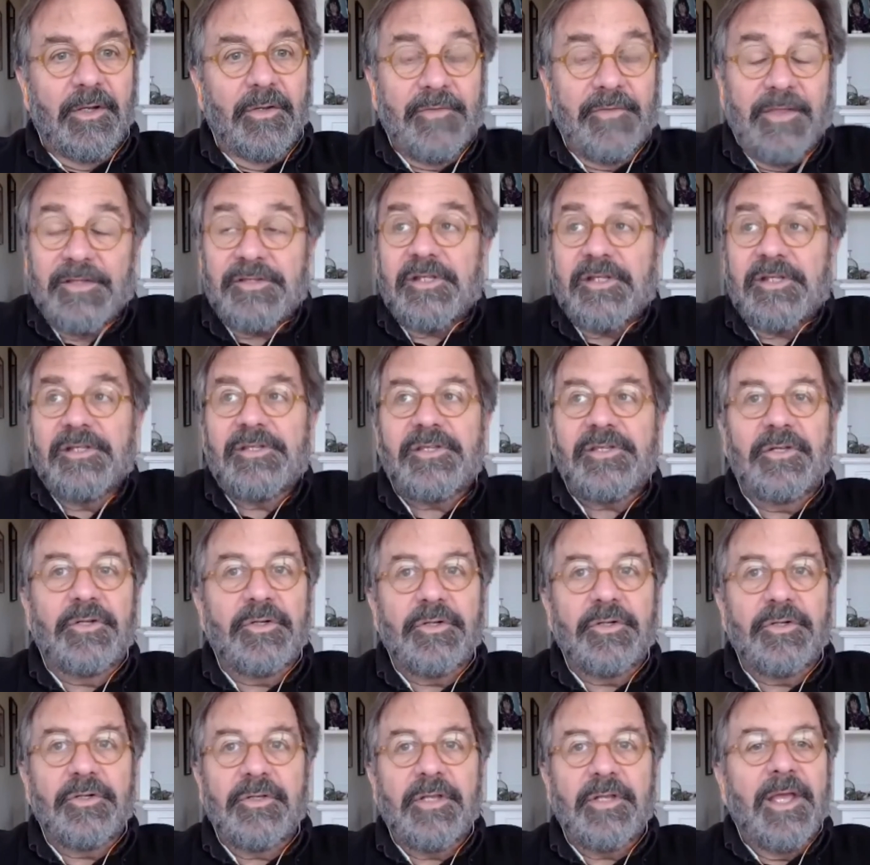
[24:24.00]
That's
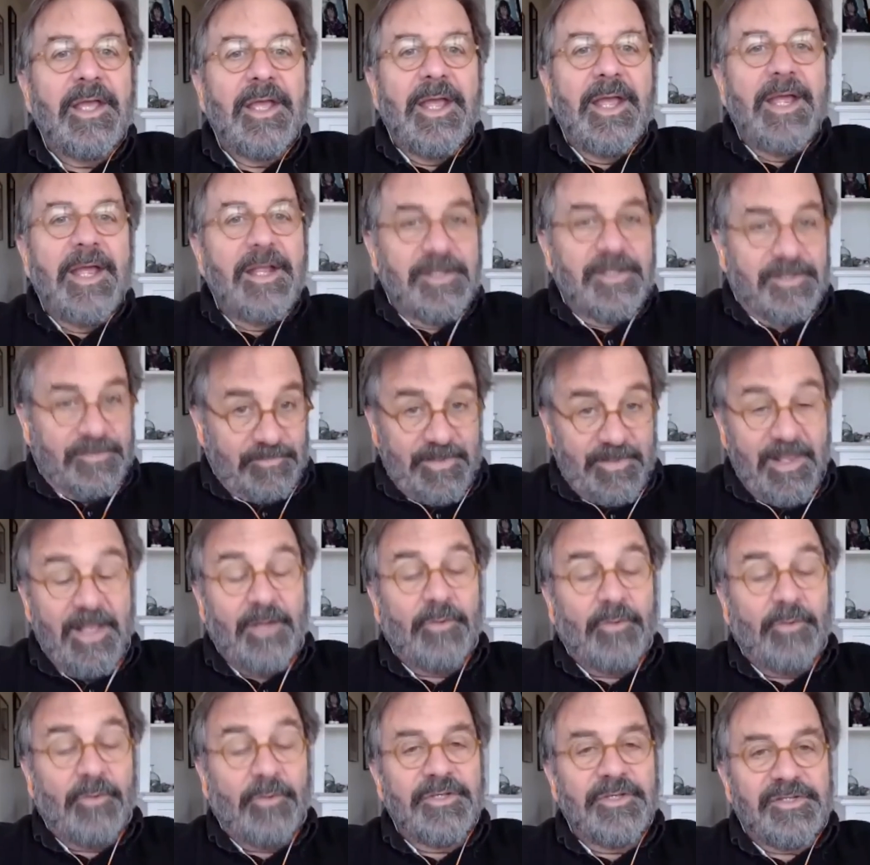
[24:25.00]
considered not
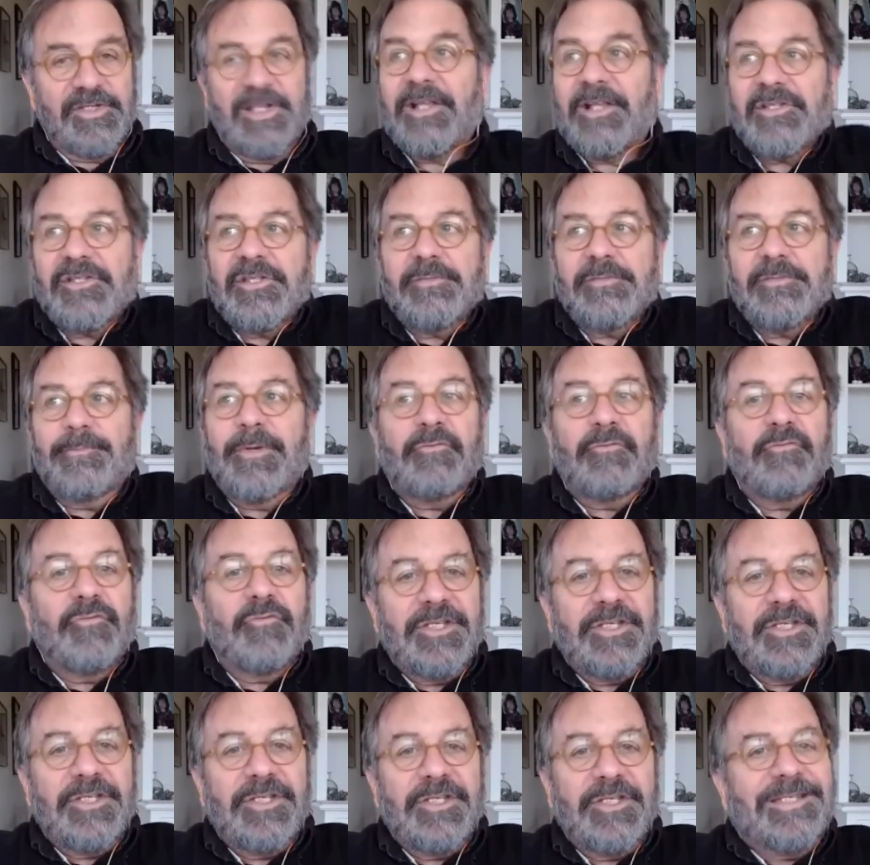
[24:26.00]
only sexist, but
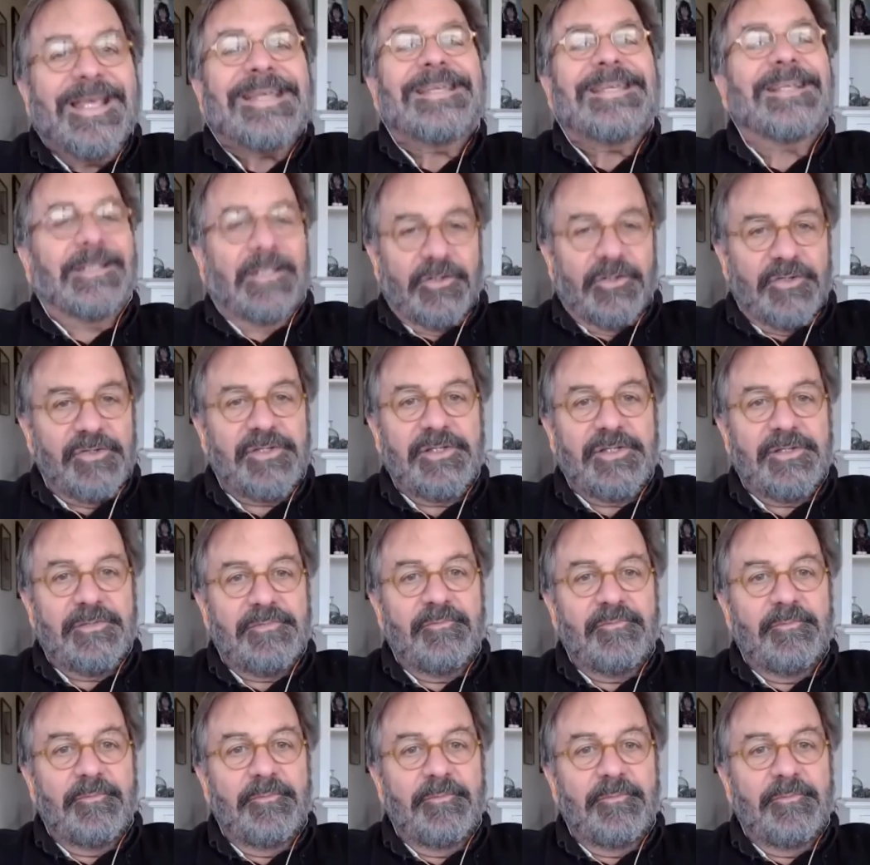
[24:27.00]
ridiculous,
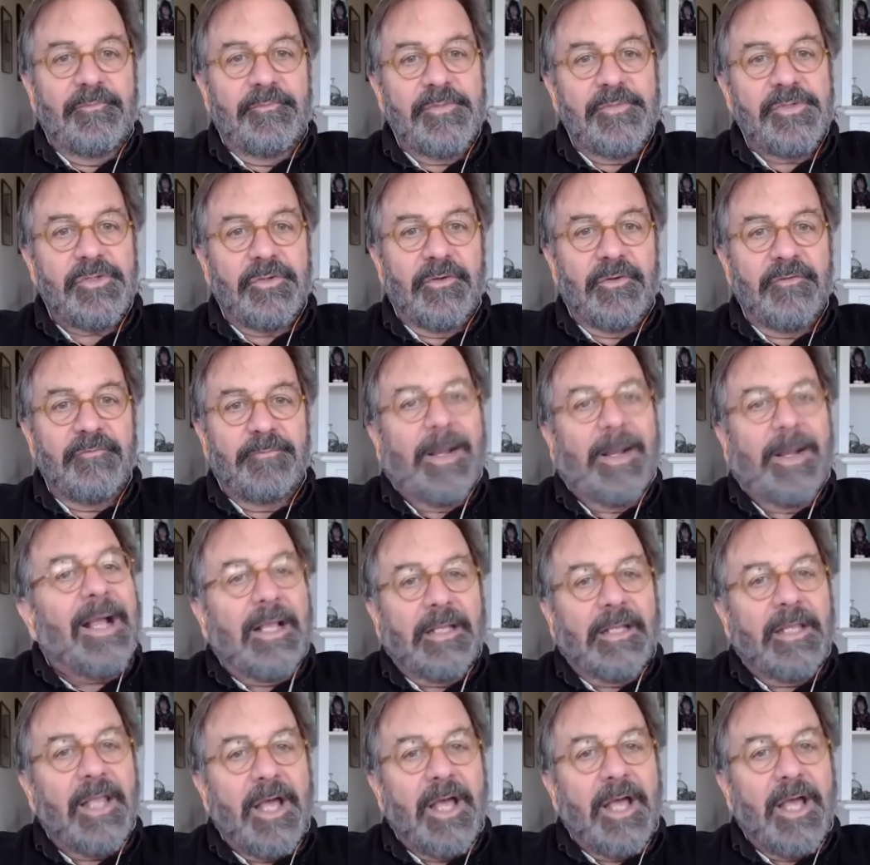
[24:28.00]
sort of
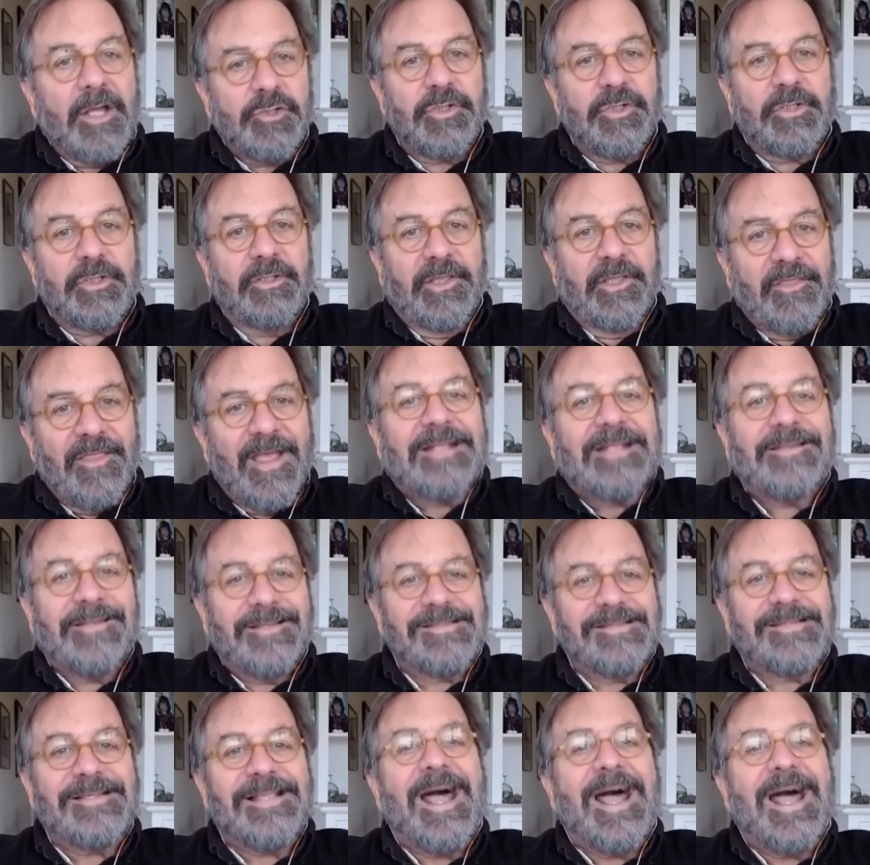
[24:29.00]
biologically. That
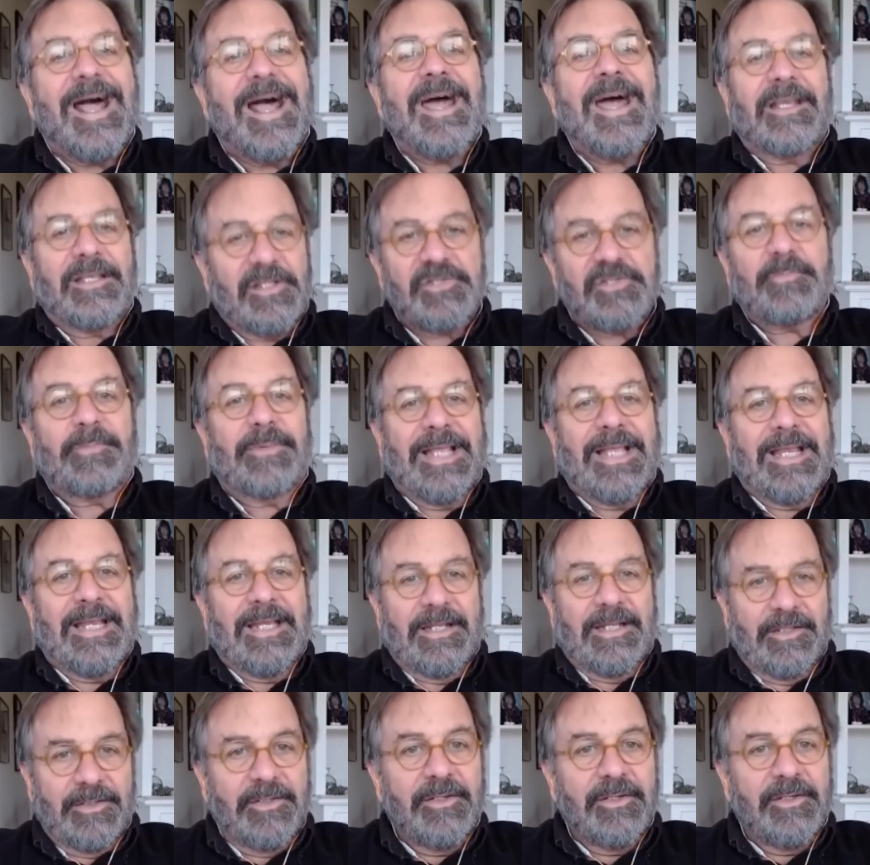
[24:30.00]
does not
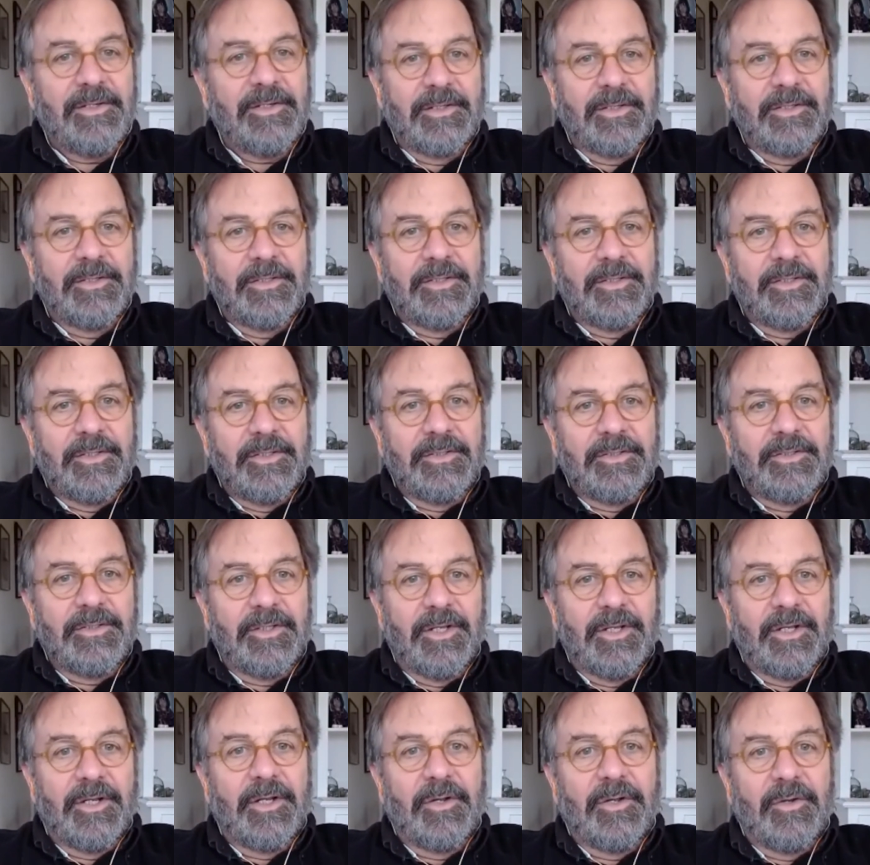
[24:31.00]
explain,
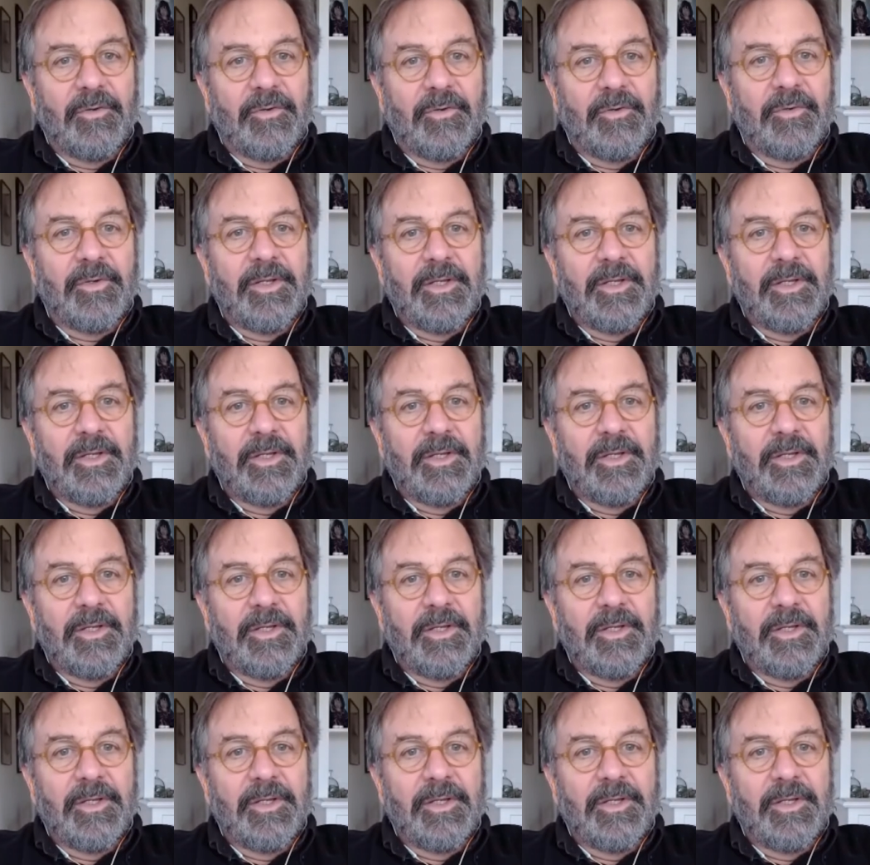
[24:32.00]
you know,